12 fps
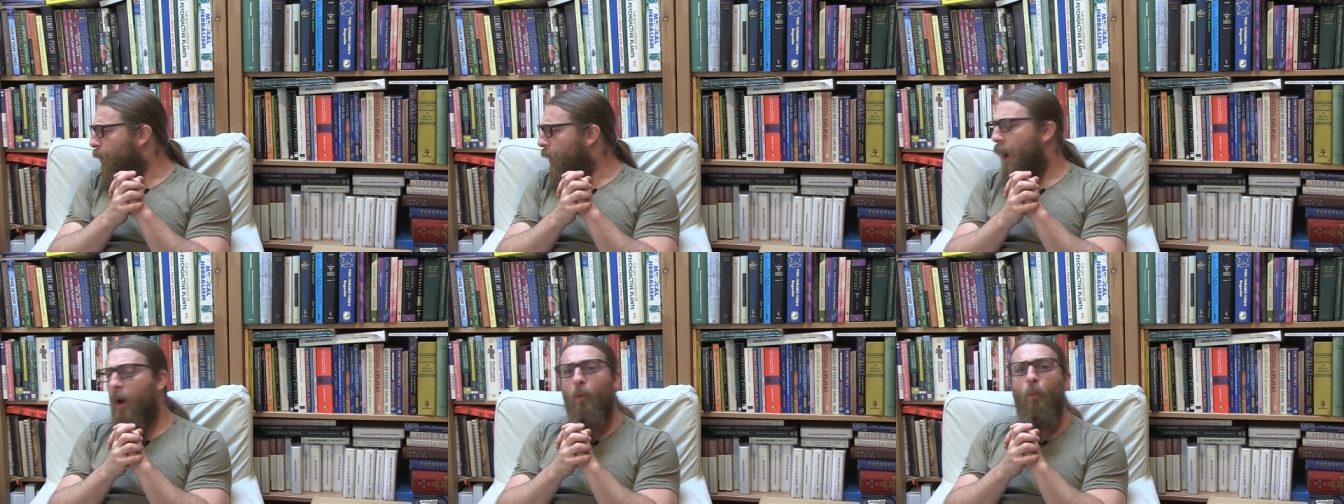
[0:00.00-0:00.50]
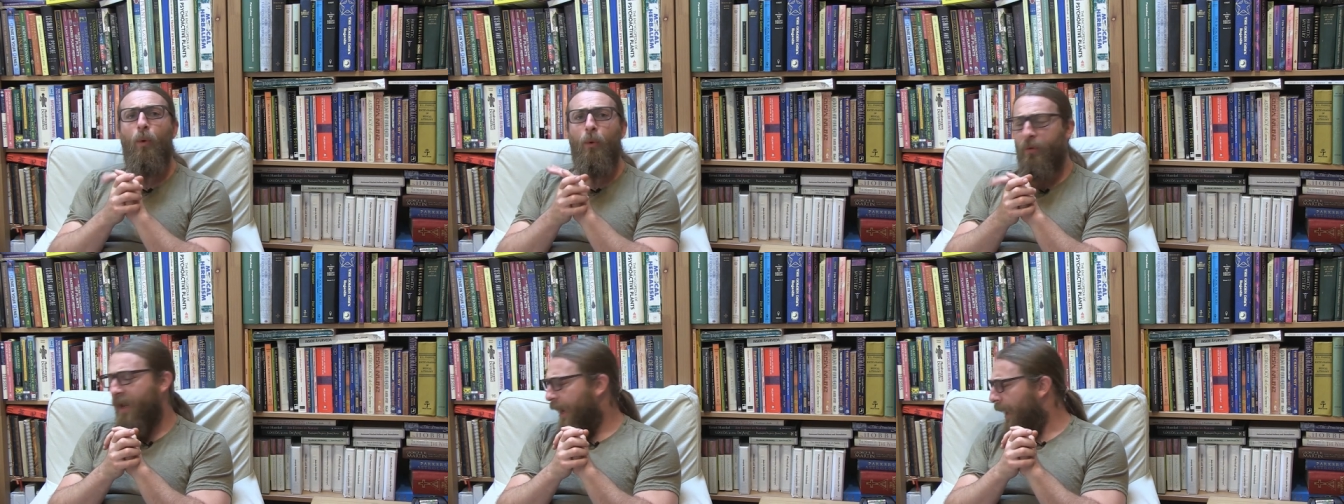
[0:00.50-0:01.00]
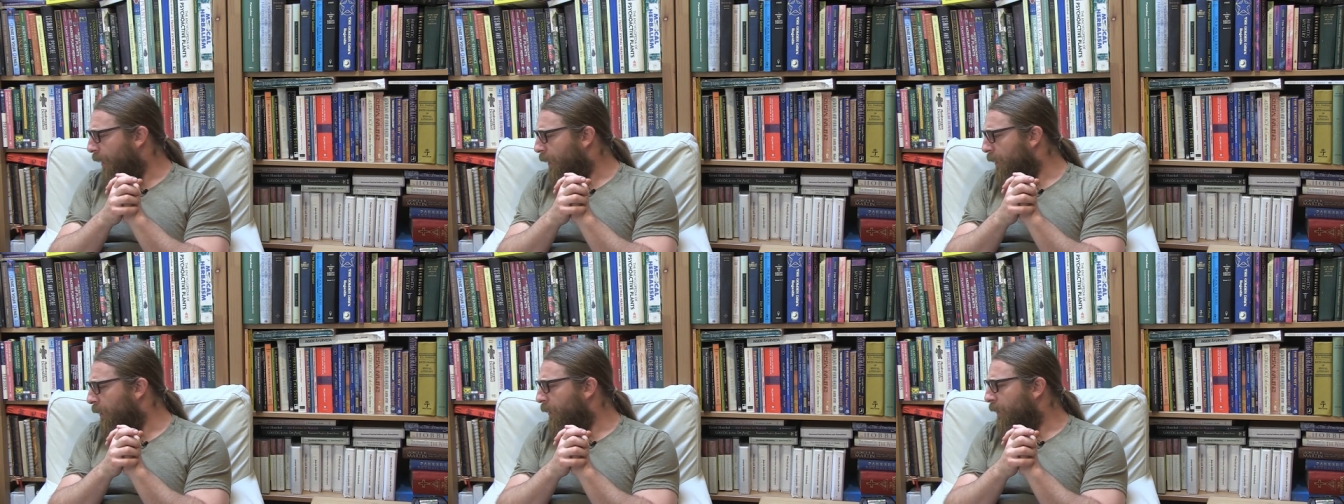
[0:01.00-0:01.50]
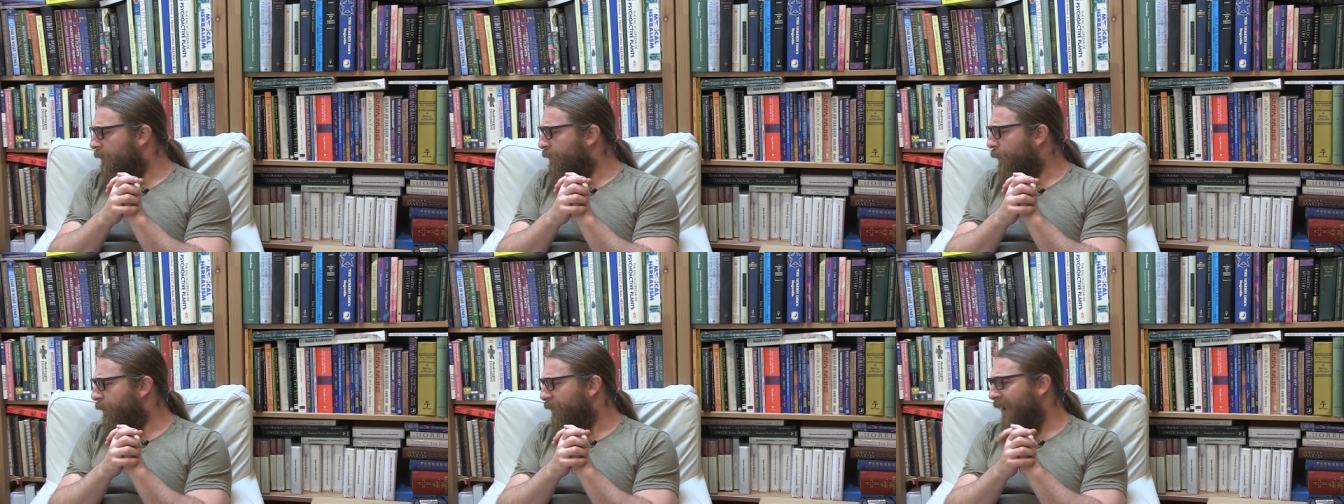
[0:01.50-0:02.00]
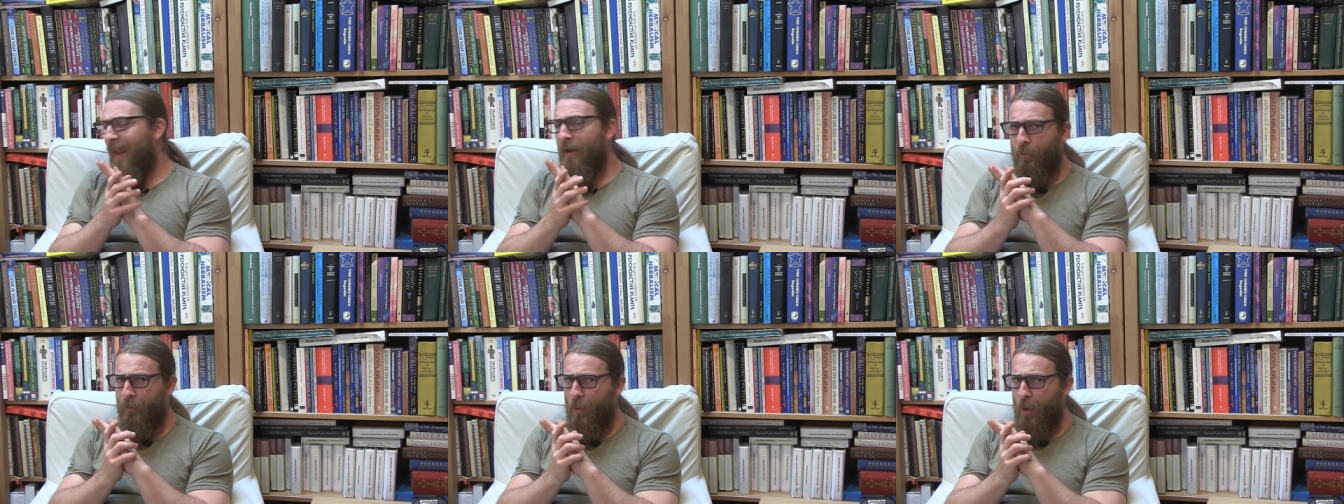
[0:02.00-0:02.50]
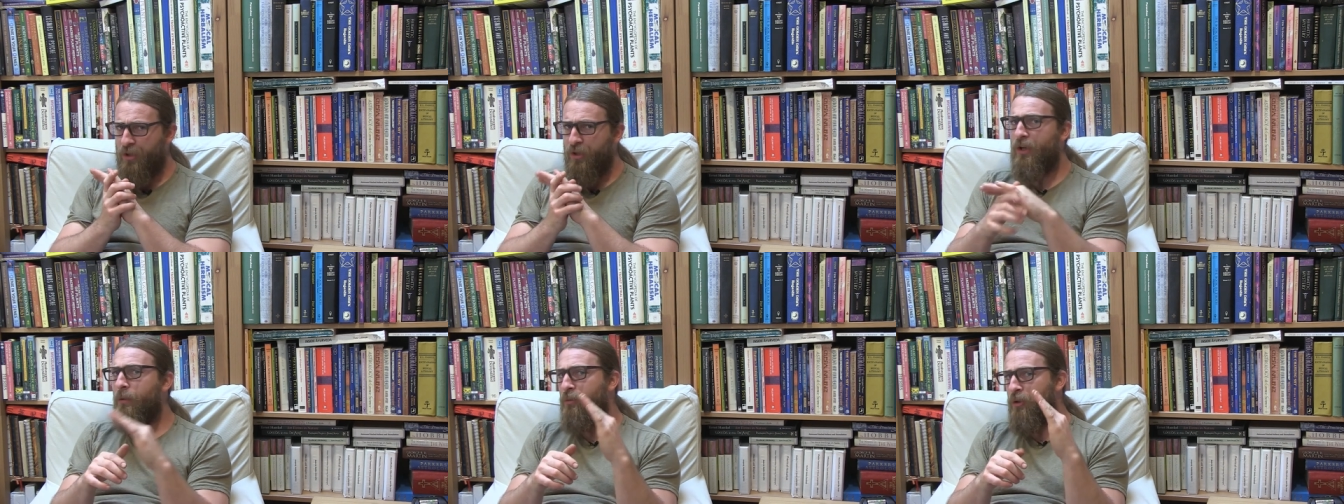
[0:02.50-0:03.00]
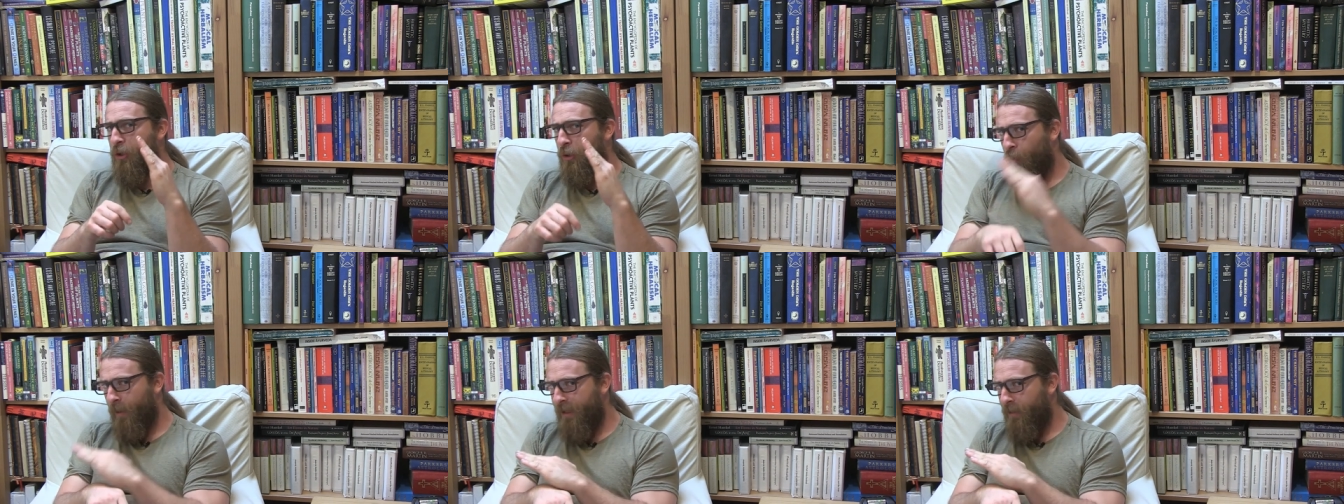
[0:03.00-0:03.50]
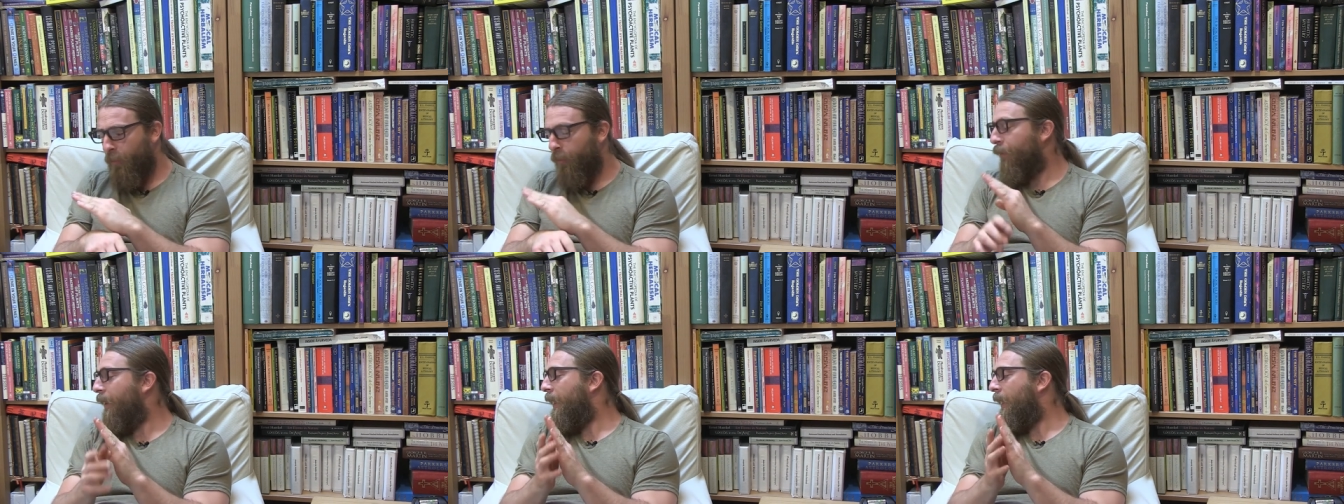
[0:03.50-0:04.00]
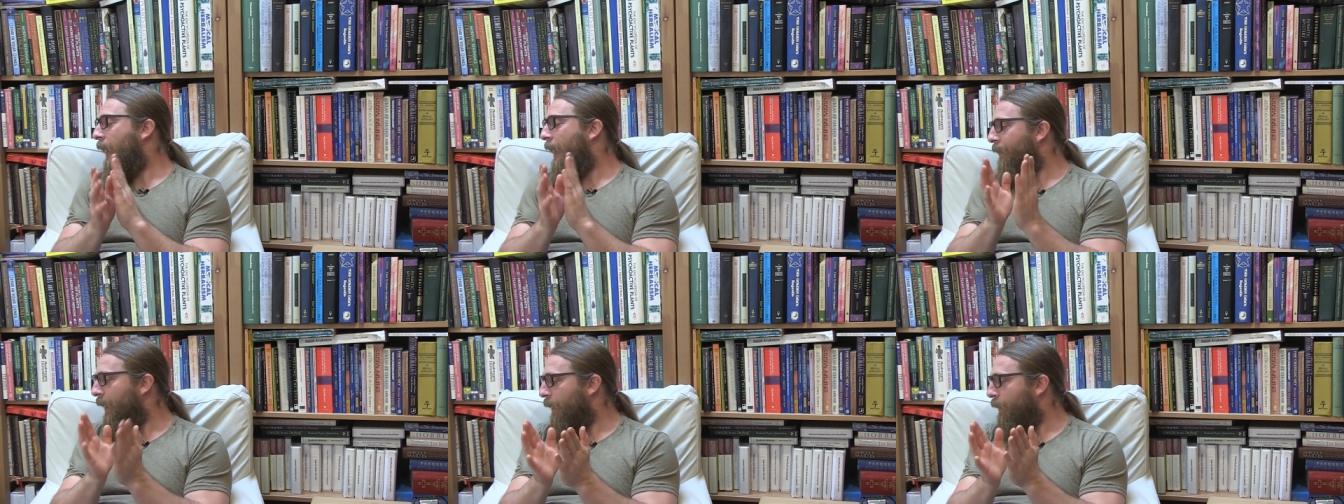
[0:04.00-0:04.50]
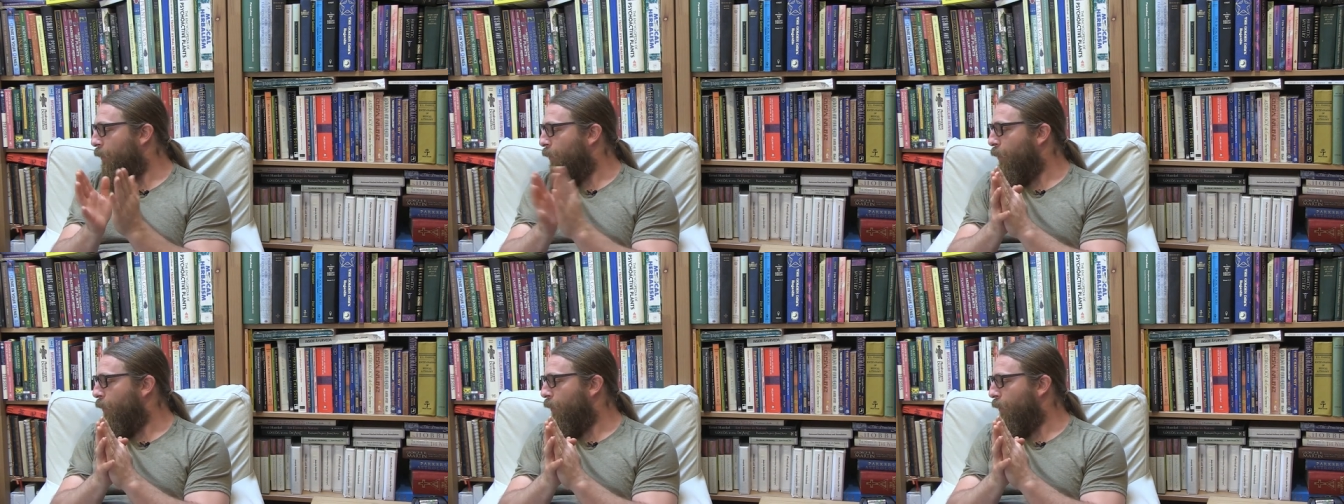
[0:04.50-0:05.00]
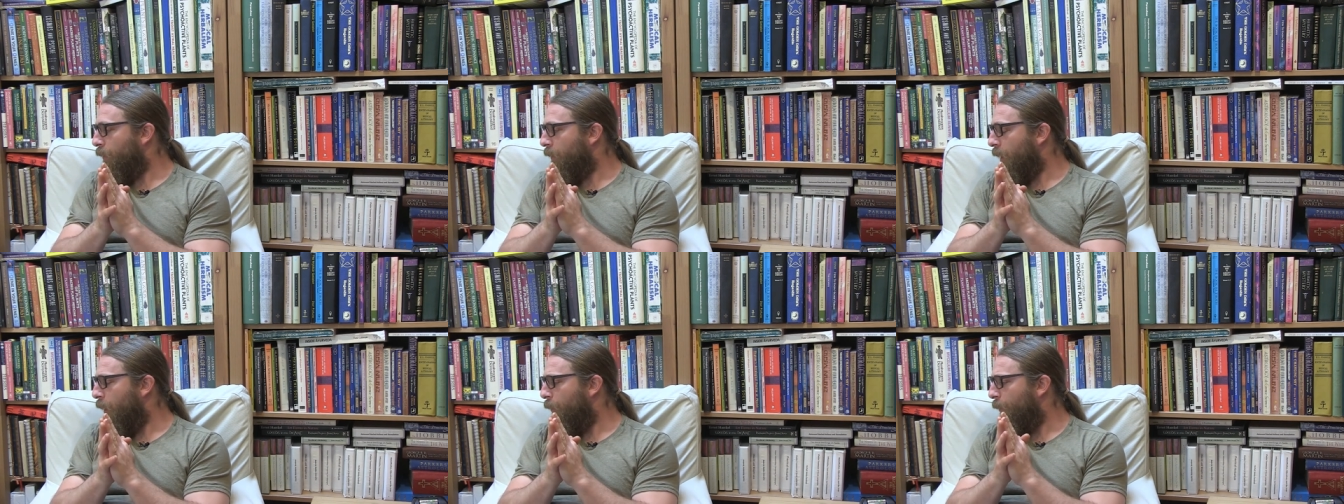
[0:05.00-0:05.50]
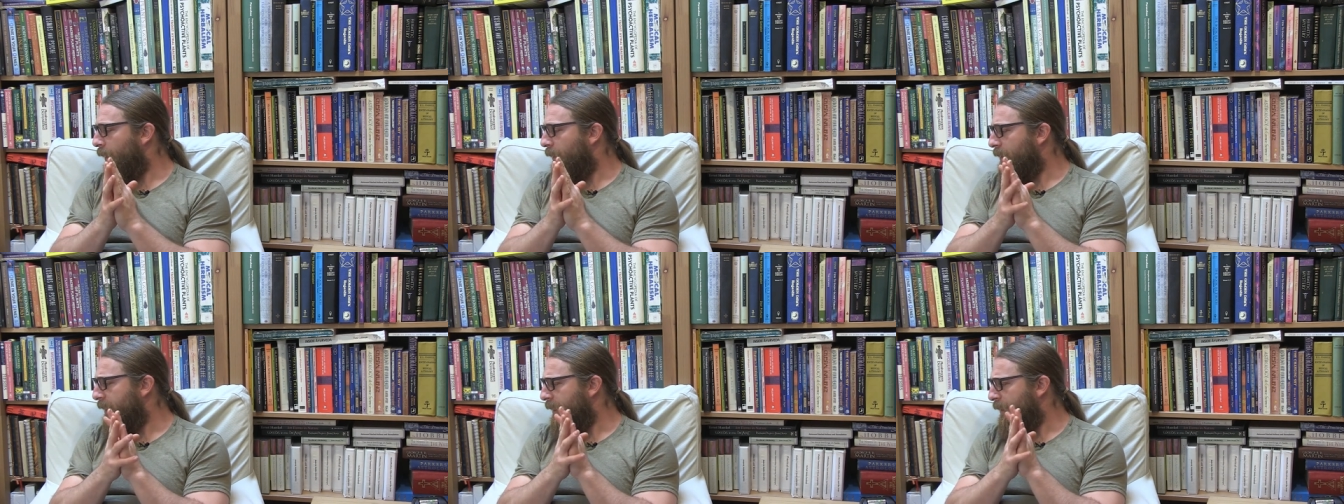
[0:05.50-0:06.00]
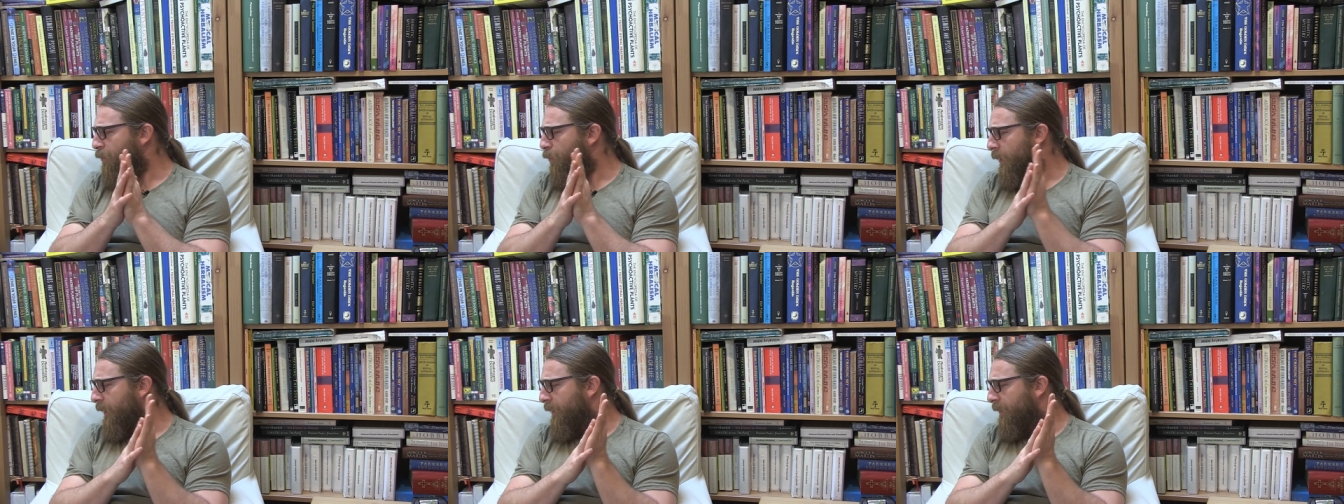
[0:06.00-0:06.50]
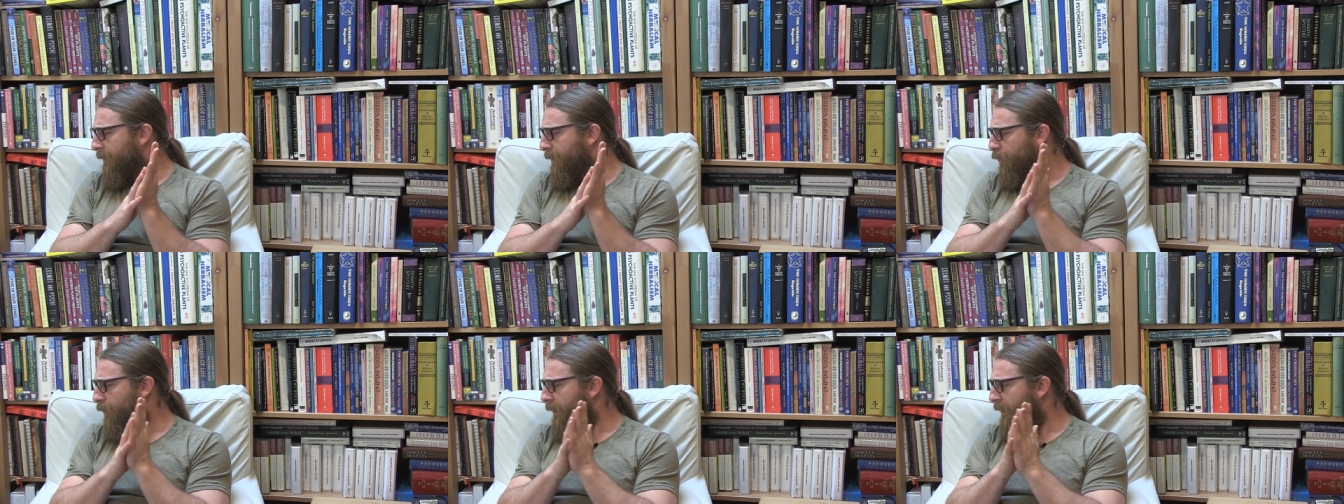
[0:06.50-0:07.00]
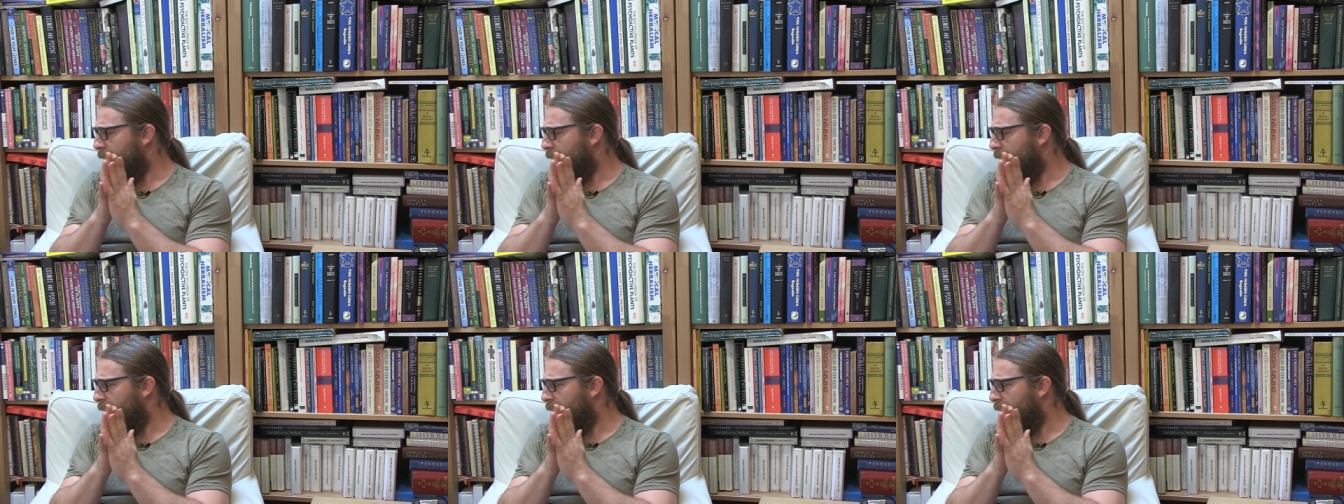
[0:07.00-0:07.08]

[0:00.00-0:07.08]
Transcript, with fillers: uh, wound care. So there's a handful of questions here. I'm just going to read the whole thing and then we'll go into each one individually.